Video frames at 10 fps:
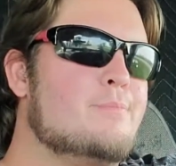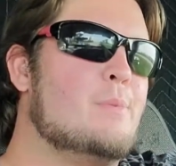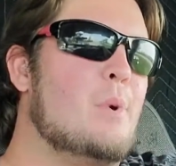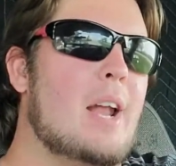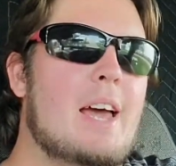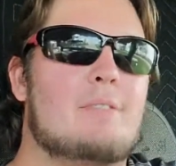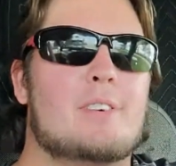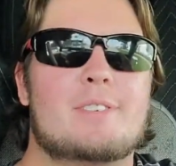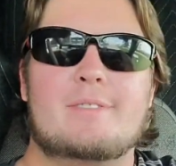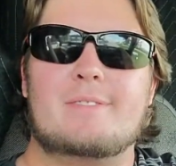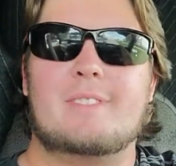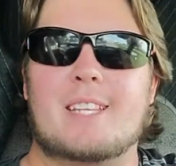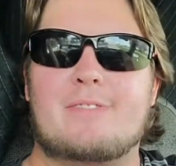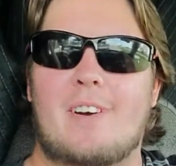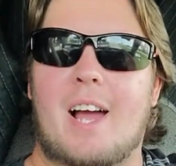Whatever,
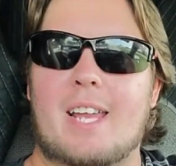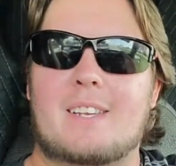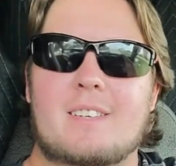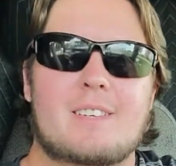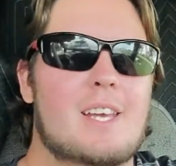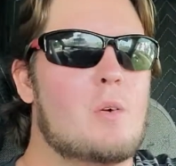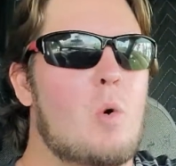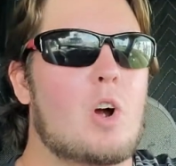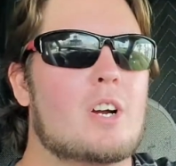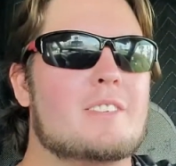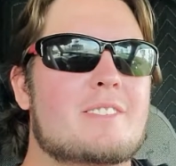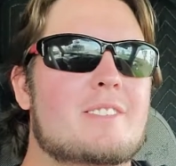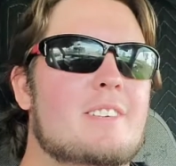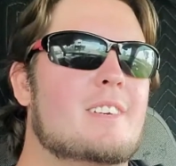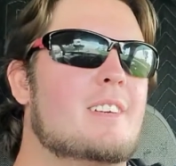it's fine. It
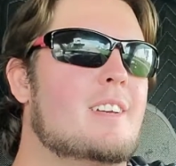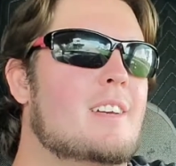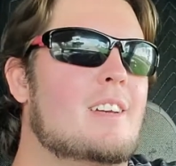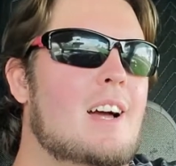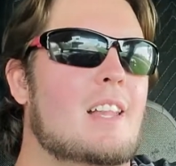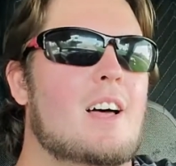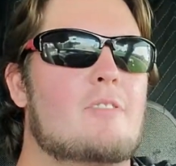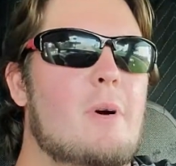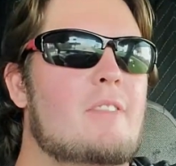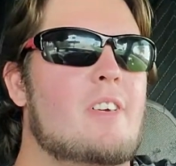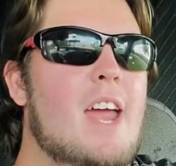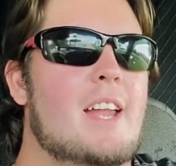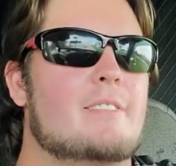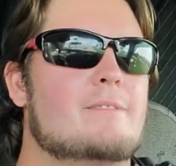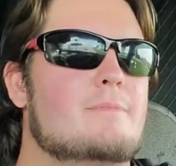works. I love my
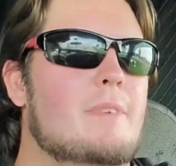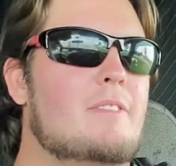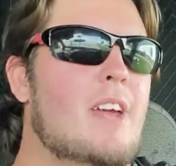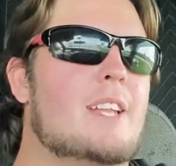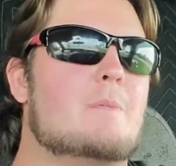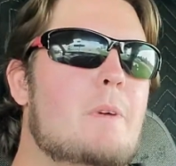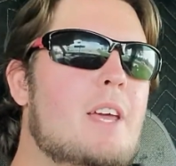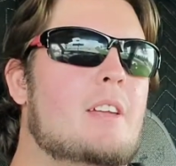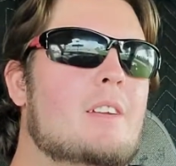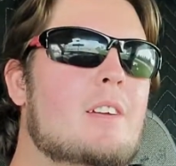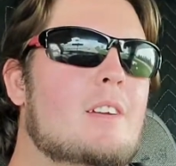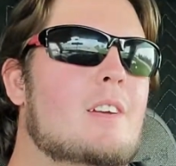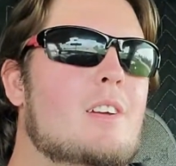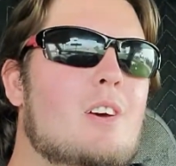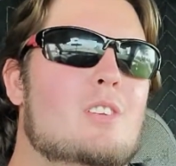van. My van's been
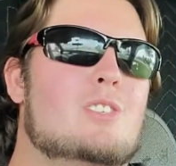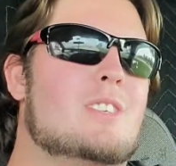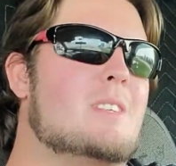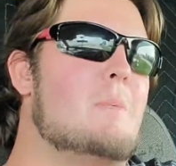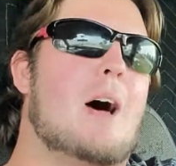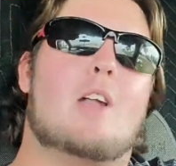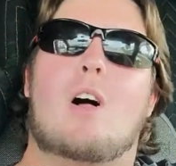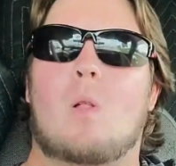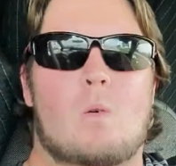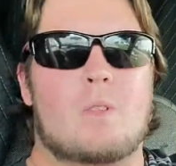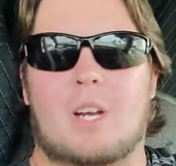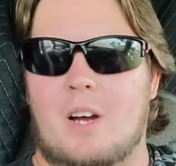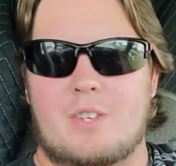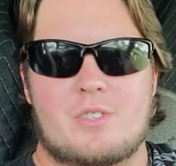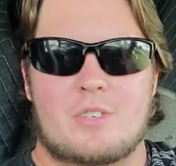just about all over the
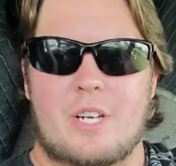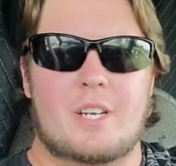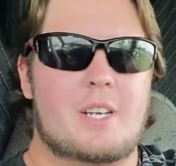country.